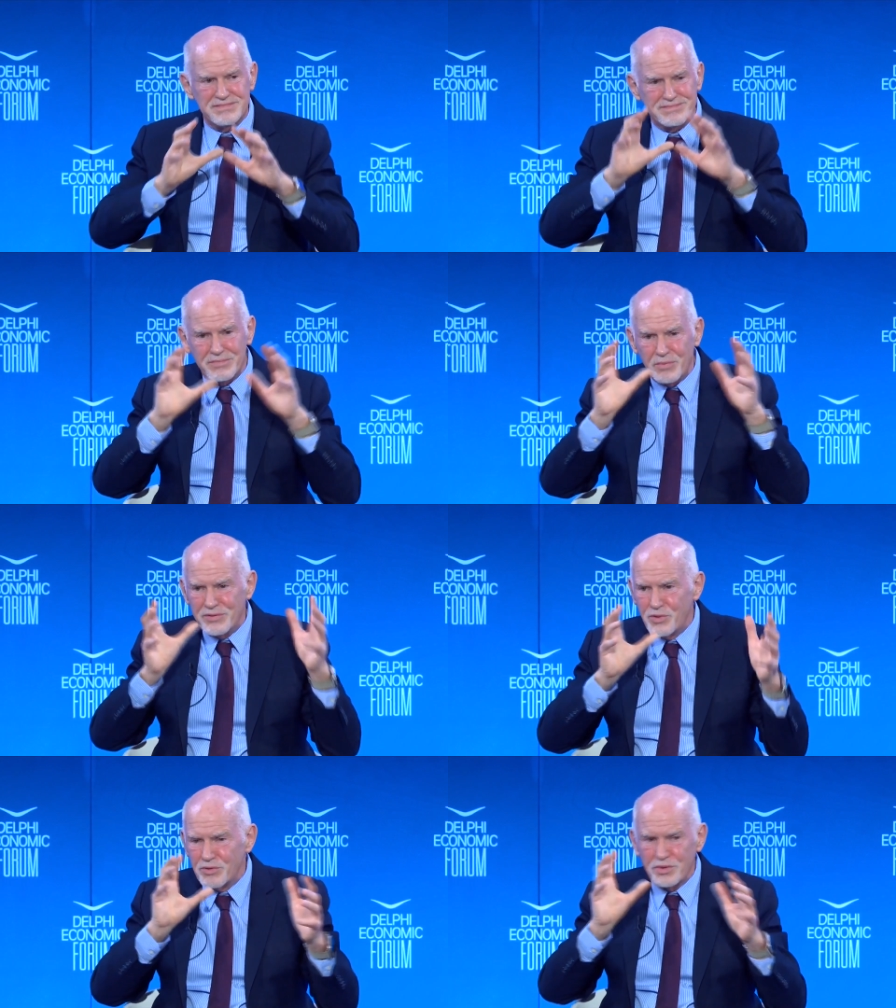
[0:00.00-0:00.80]
we
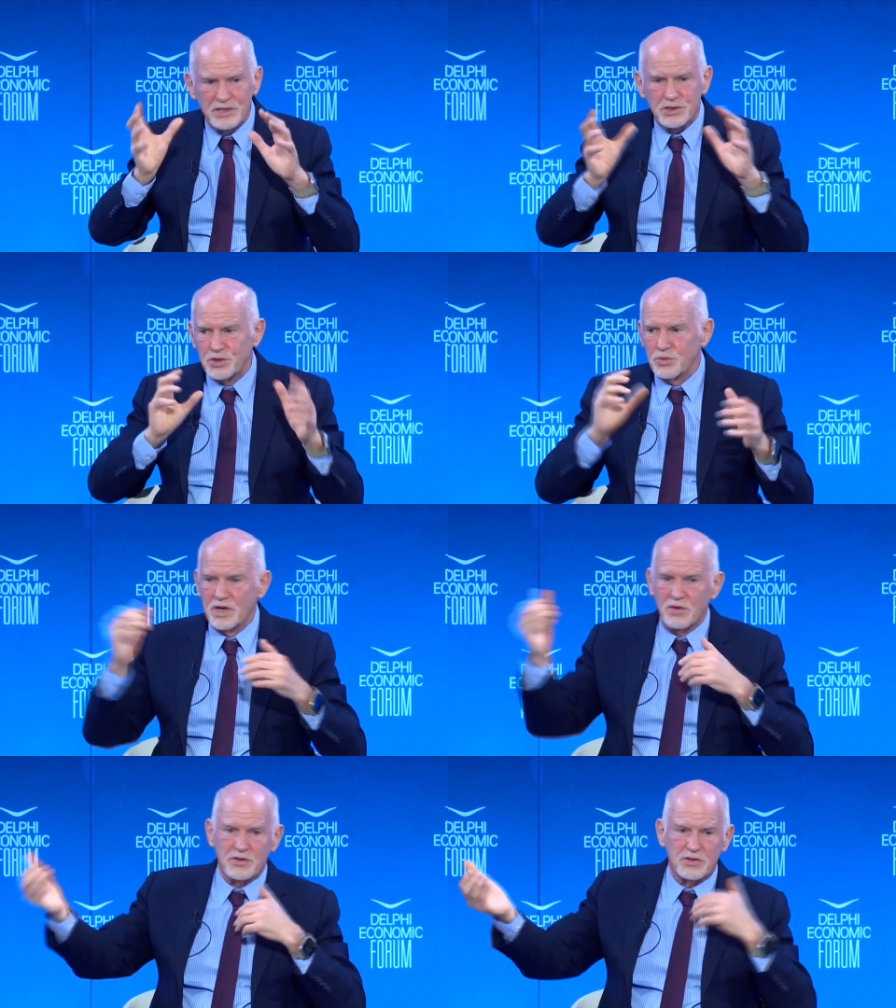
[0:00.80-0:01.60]
weren't really sure where
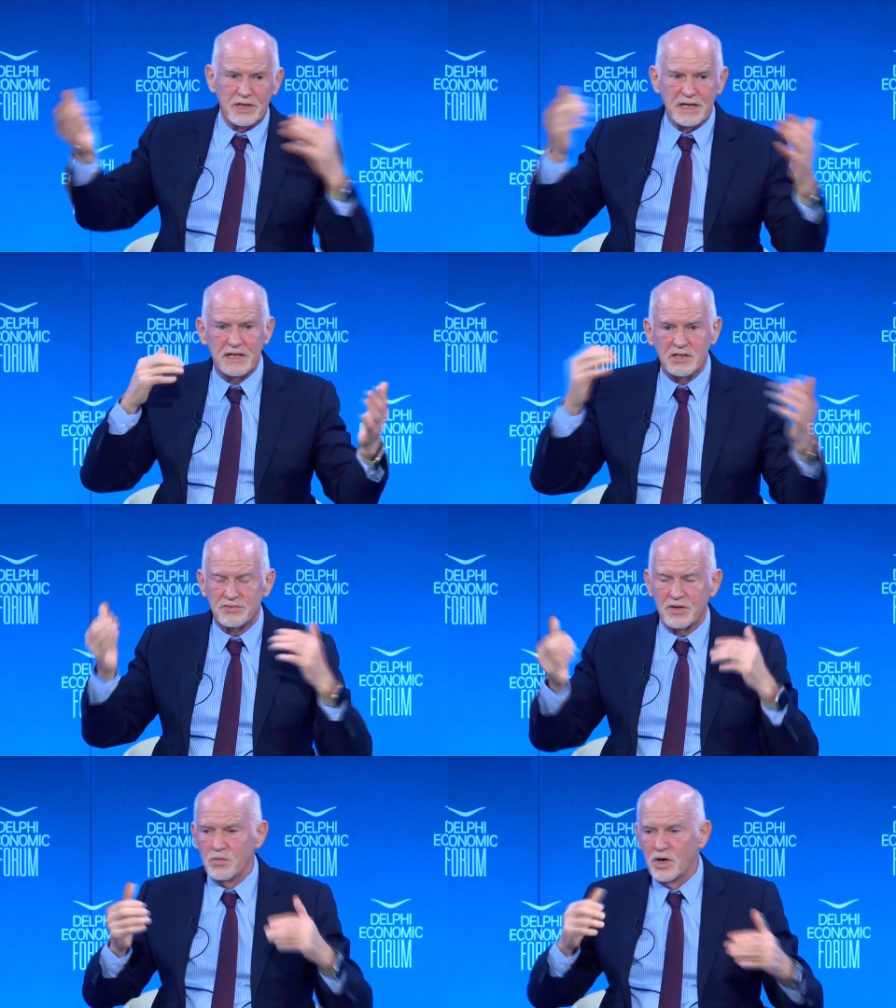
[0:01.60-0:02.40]
it was going to hit us
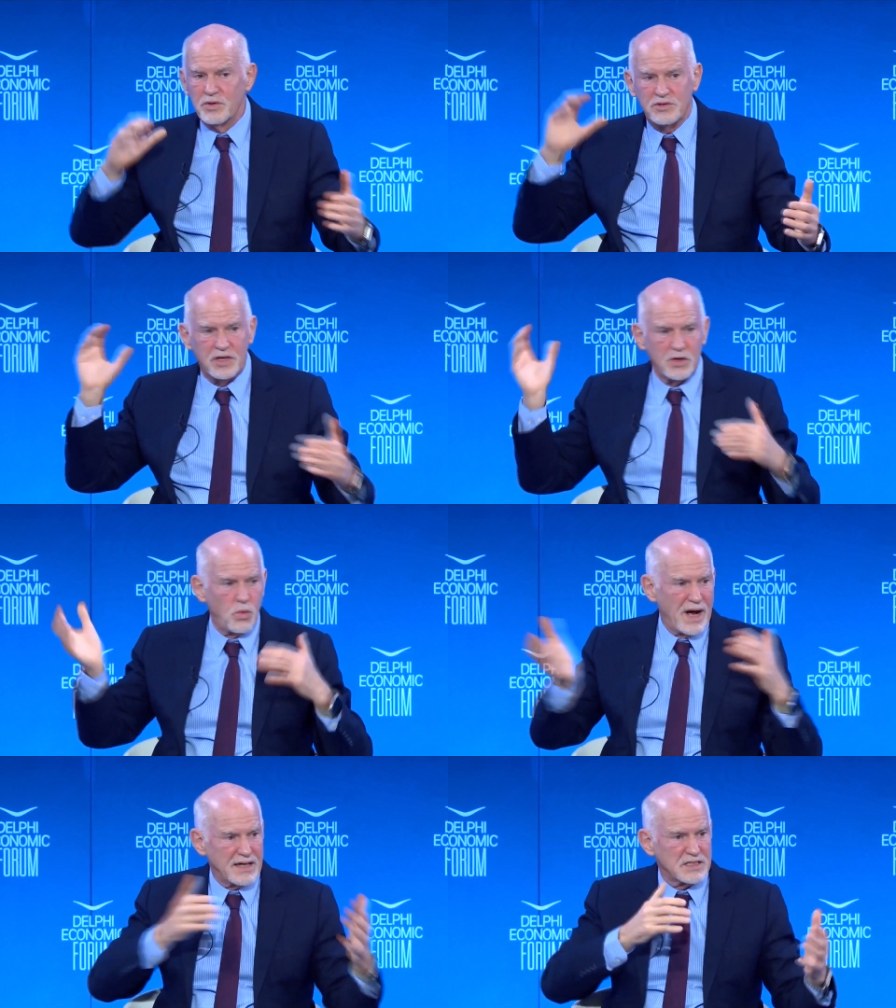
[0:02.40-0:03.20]
from, where it was going to
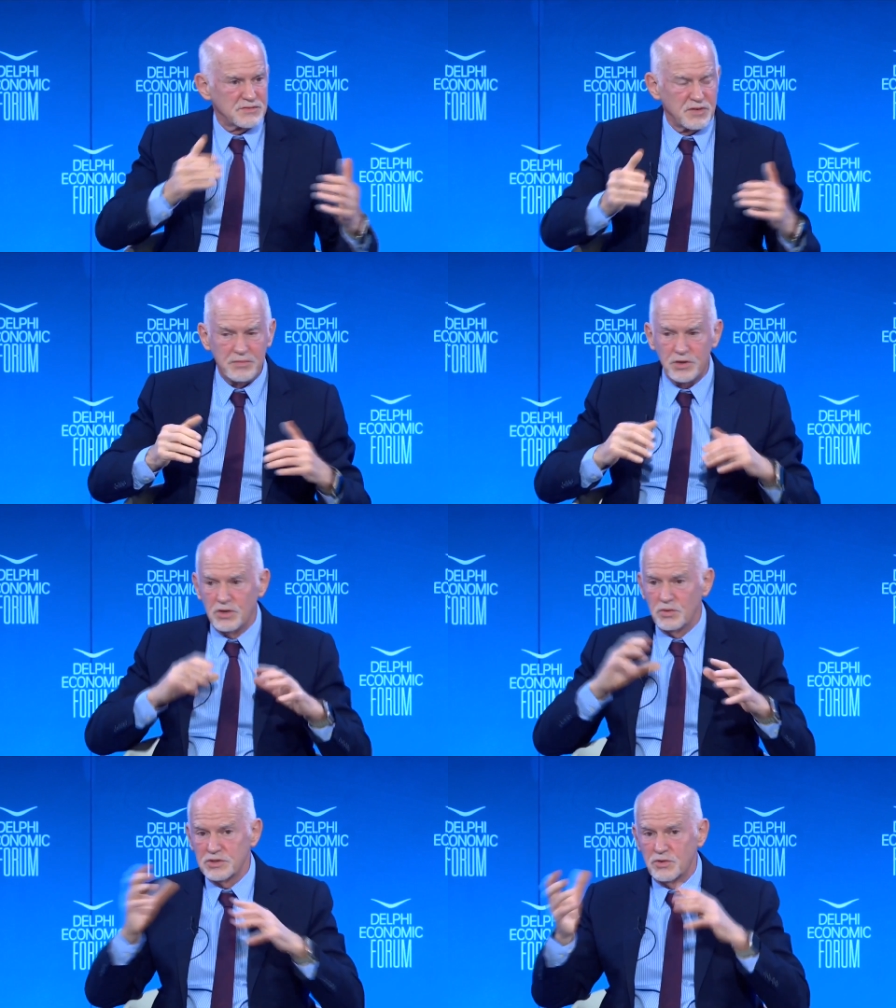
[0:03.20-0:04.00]
whack us from, you know,
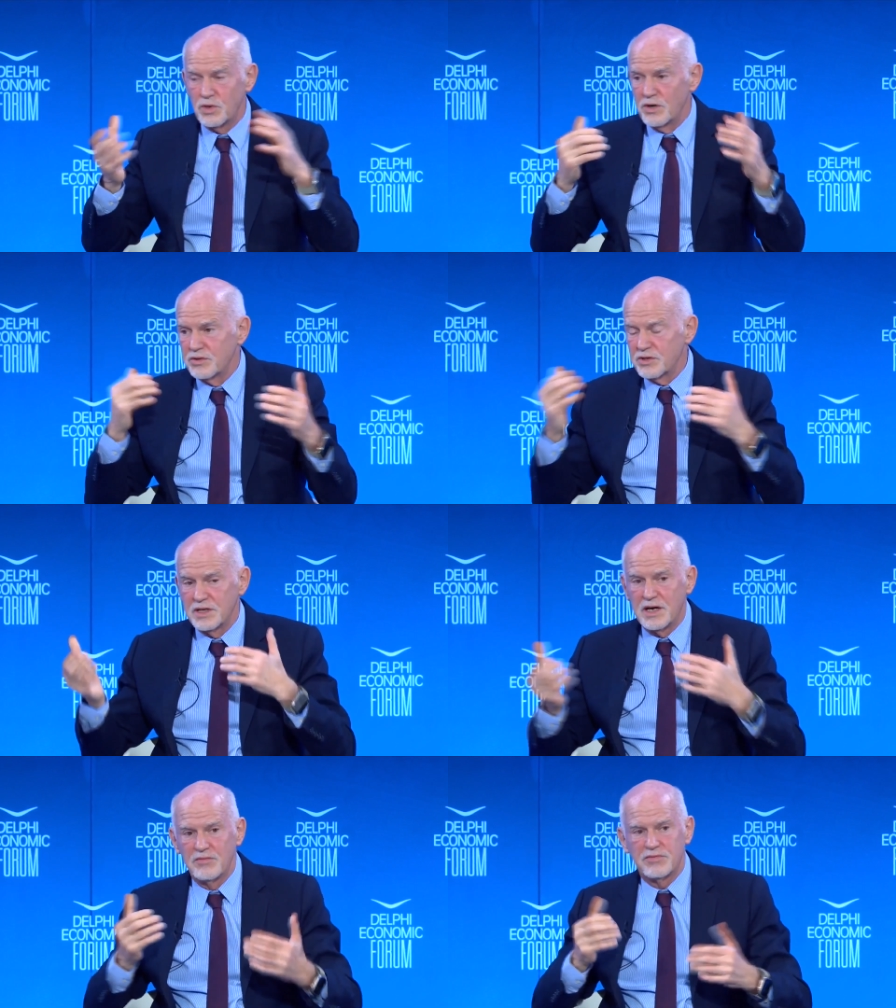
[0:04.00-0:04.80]
where it was going to
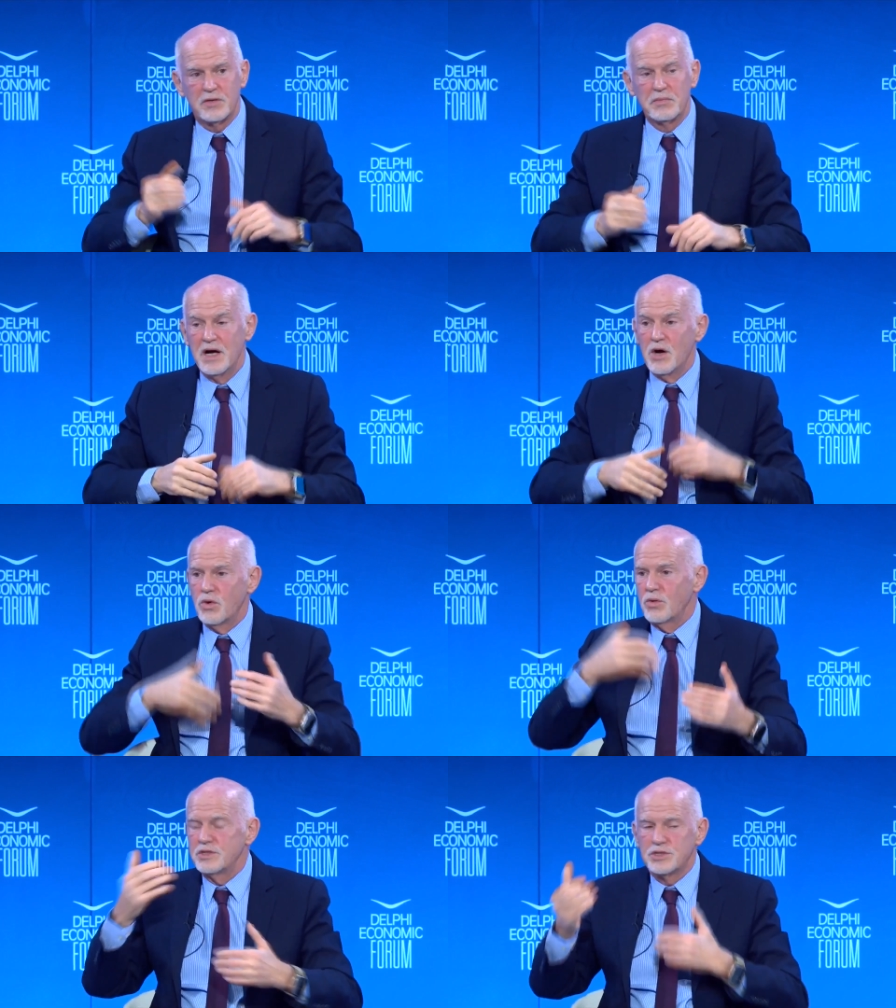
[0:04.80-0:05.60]
come from, what
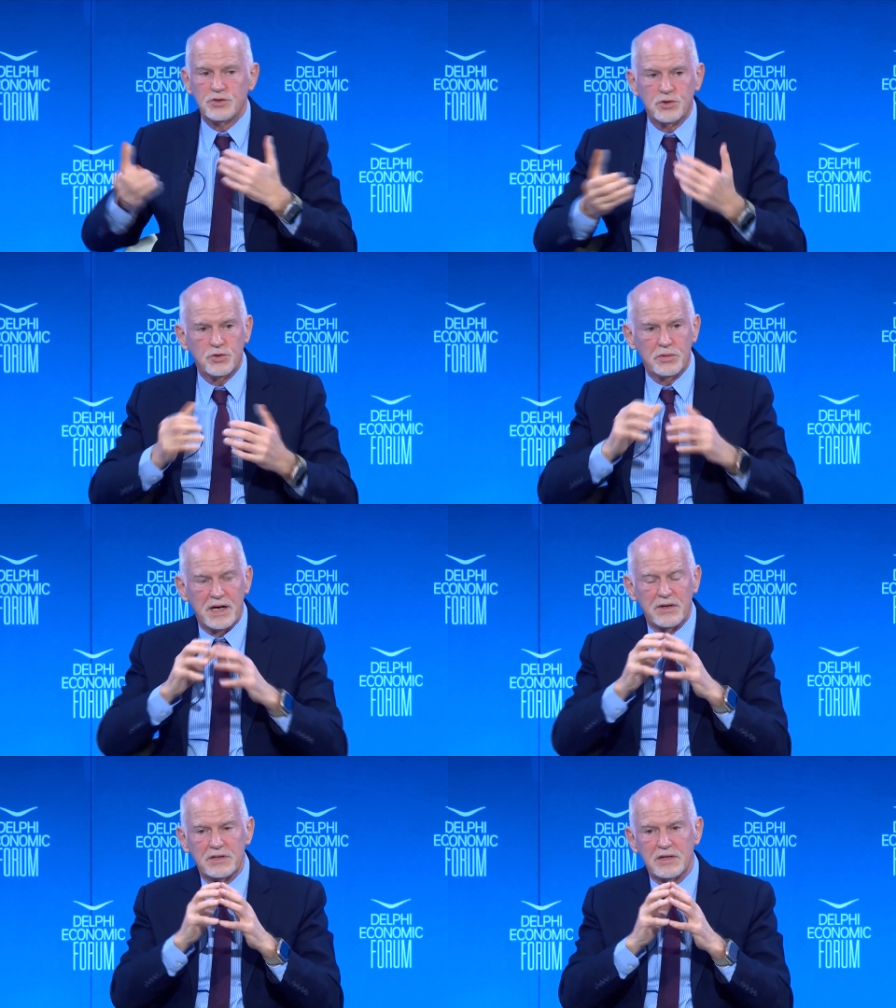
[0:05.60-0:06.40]
we should do about
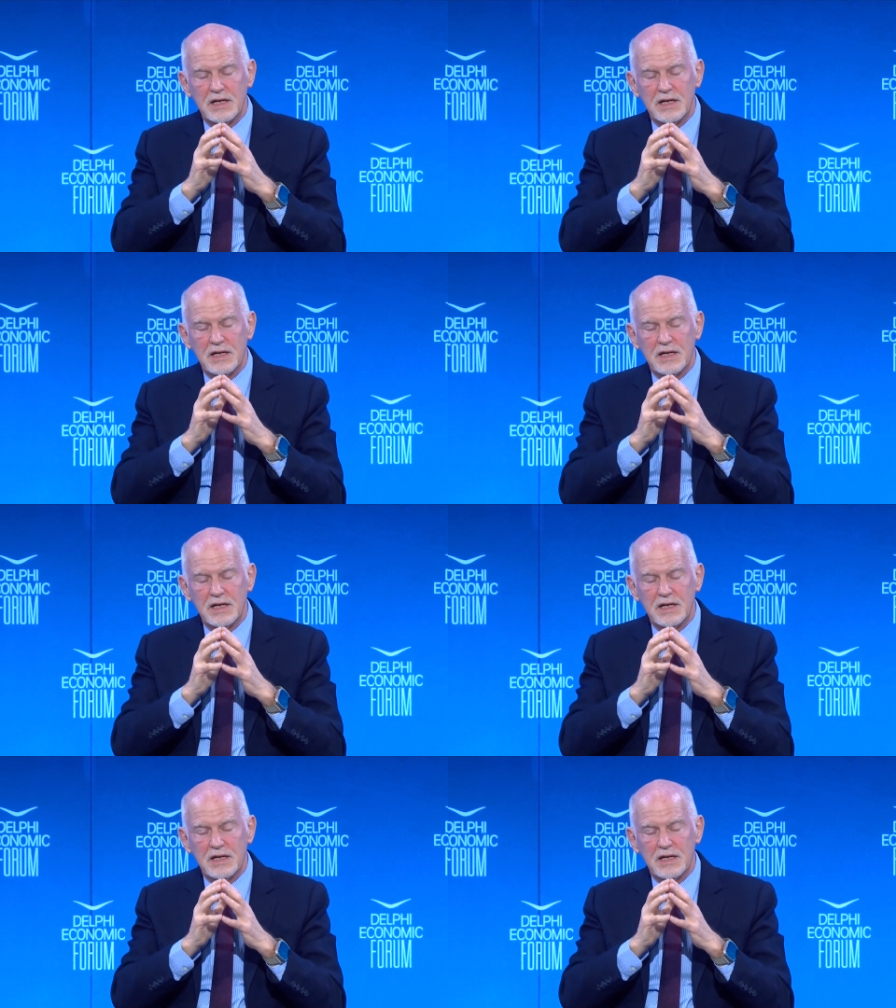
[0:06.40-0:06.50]
it.